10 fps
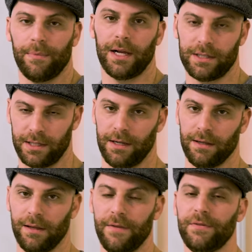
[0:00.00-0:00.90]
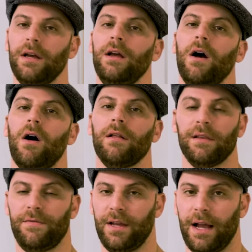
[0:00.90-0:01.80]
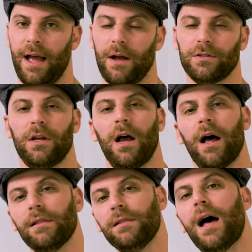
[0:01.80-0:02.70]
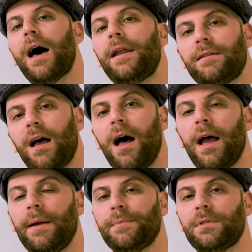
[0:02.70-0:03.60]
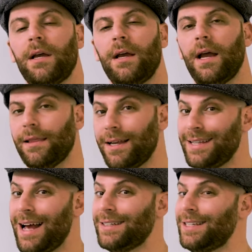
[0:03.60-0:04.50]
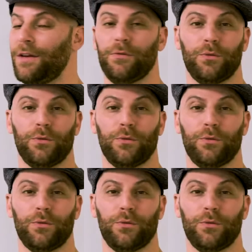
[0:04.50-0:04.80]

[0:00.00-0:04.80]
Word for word: complexity of lift on lifting a house. A lot of times, unless the house is selling